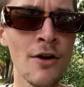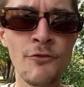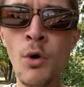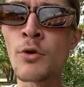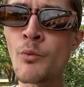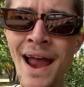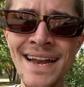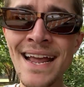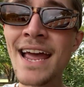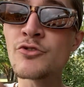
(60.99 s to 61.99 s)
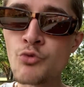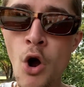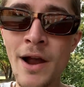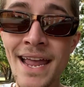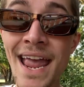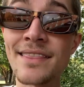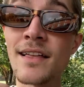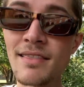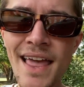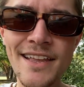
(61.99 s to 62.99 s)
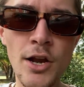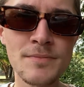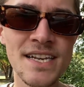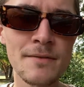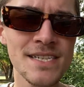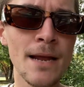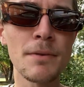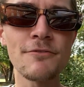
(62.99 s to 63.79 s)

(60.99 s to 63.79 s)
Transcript: for writing and drawing and the like, you know what I'm saying? But